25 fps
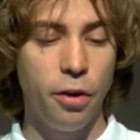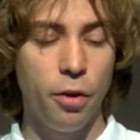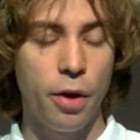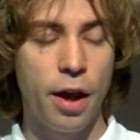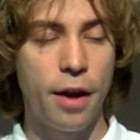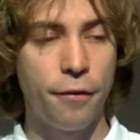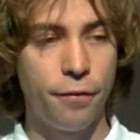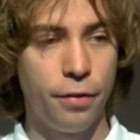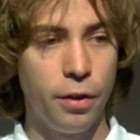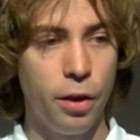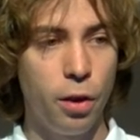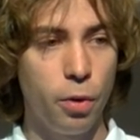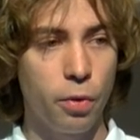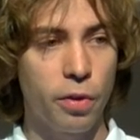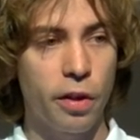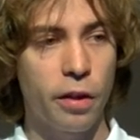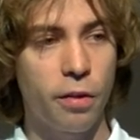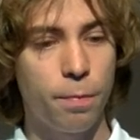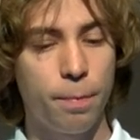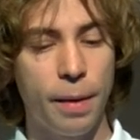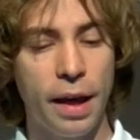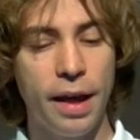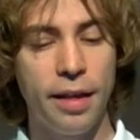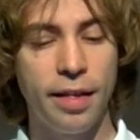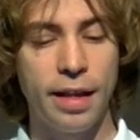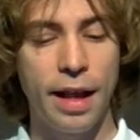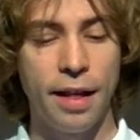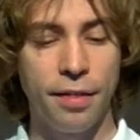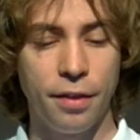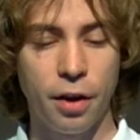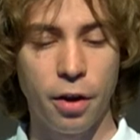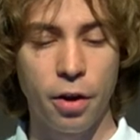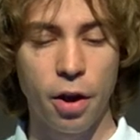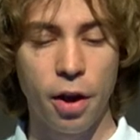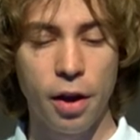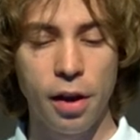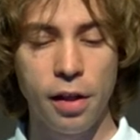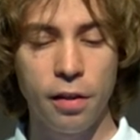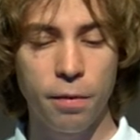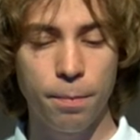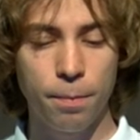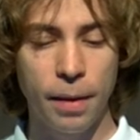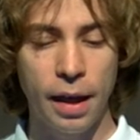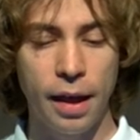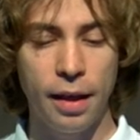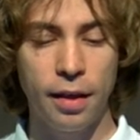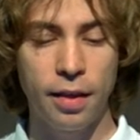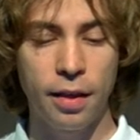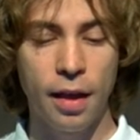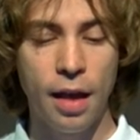You have the user space and the kernel
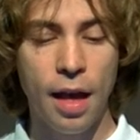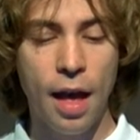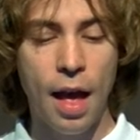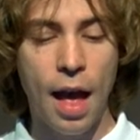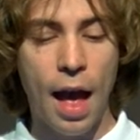space,